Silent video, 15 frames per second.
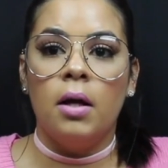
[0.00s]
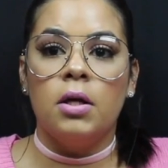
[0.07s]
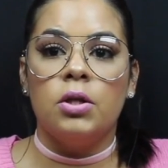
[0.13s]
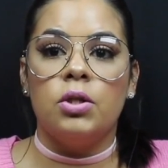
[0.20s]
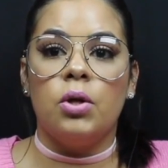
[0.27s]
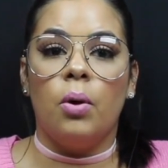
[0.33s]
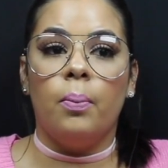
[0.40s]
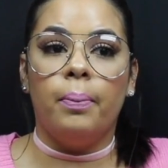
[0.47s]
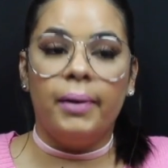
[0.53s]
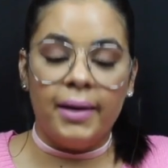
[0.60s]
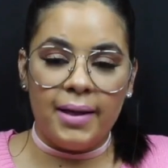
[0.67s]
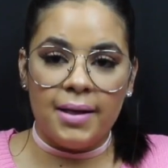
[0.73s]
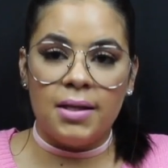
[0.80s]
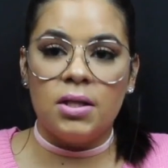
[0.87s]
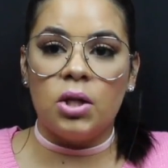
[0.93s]
So
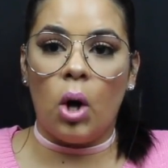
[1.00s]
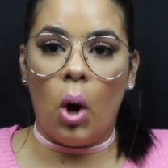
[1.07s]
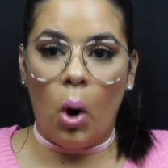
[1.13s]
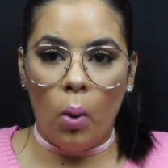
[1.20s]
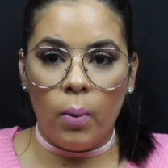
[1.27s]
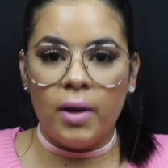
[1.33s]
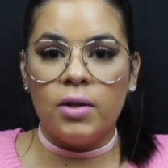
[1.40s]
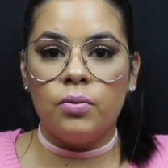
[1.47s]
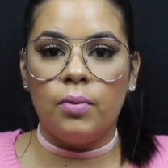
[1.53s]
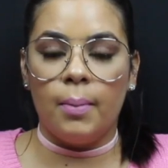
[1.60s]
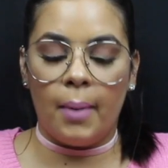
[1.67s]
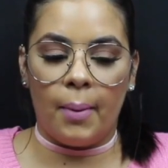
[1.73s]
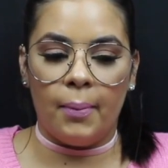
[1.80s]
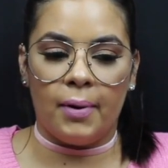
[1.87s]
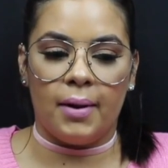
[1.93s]
please always
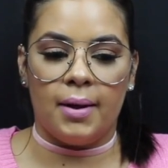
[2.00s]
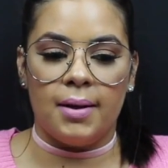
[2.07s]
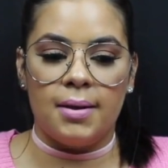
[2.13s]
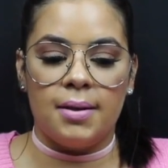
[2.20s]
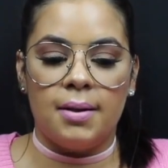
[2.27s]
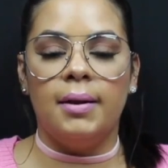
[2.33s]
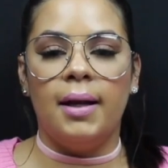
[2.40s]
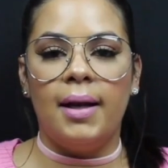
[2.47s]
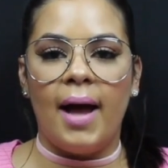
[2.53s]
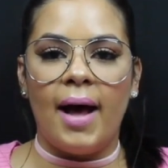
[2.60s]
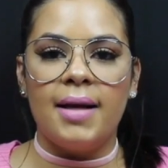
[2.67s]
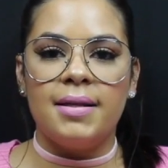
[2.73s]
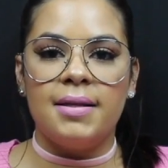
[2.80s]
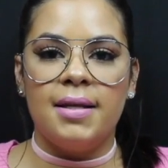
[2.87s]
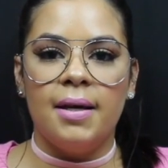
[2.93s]
remember this. The
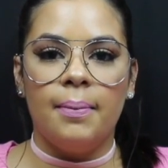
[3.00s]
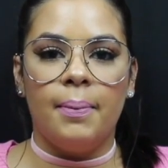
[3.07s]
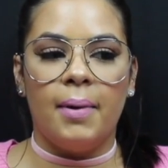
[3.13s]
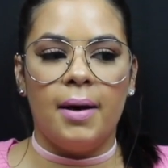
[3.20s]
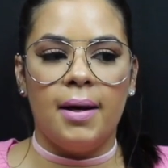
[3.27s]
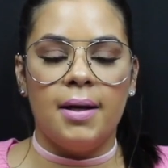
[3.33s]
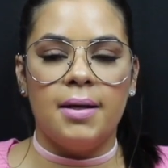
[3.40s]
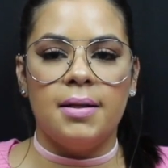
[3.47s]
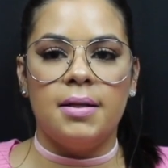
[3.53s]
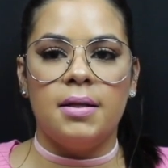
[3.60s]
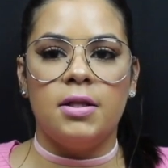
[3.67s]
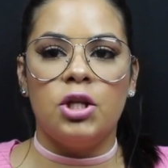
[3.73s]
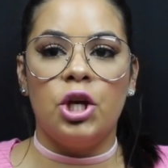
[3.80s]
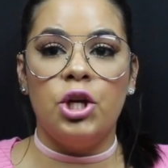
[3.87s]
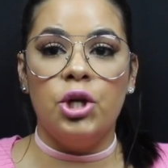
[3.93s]
last tip is
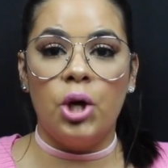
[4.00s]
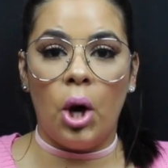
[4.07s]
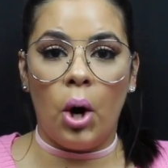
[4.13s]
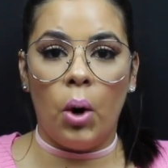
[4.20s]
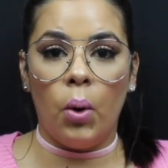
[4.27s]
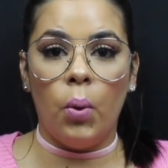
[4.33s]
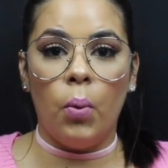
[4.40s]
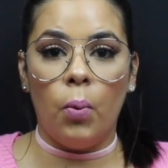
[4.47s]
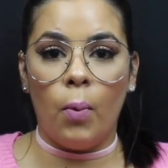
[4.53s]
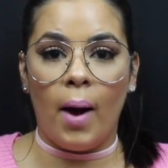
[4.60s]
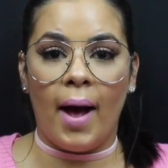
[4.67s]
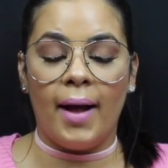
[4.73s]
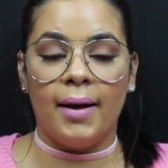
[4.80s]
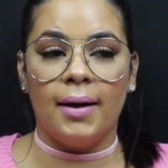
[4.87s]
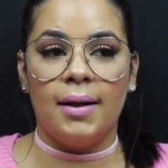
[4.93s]
to know
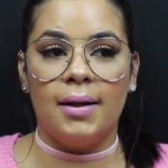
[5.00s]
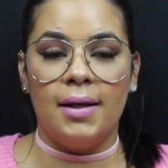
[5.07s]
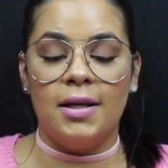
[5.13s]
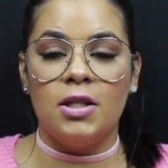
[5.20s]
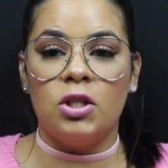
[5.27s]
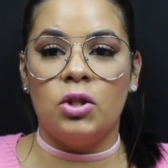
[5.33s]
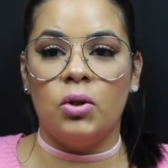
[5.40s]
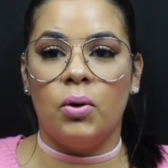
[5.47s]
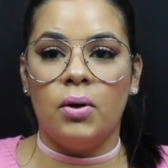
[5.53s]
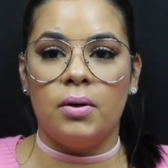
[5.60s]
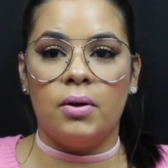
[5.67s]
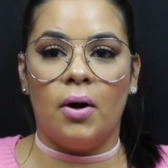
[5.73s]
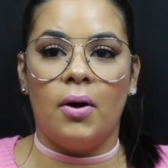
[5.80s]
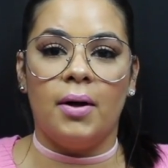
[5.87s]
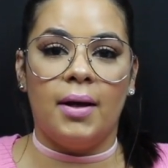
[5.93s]
when these
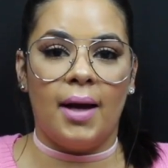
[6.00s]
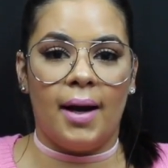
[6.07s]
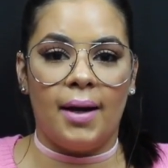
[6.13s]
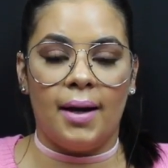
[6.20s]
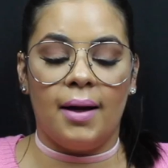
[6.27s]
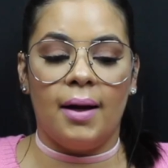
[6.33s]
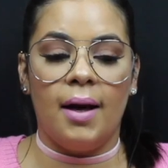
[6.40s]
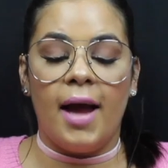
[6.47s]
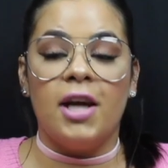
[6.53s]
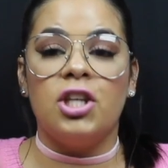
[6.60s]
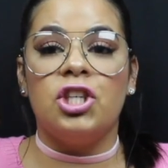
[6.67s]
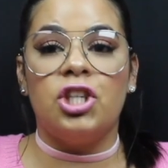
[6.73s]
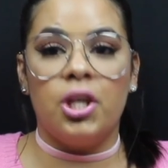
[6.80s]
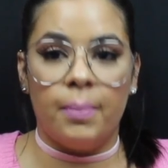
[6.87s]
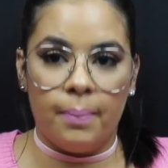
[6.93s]
stores are getting a
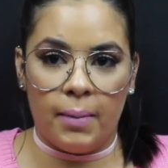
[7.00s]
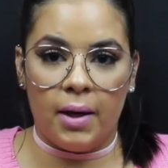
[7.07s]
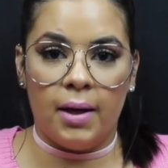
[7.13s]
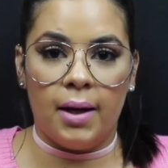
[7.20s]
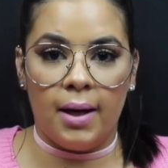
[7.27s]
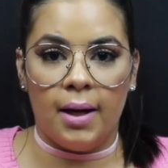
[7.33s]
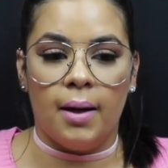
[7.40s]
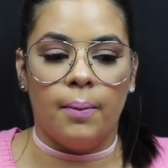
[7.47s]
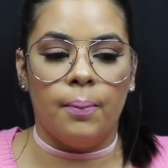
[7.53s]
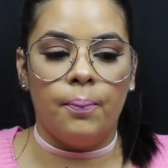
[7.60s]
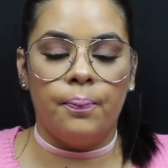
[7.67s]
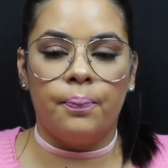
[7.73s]
shipment in.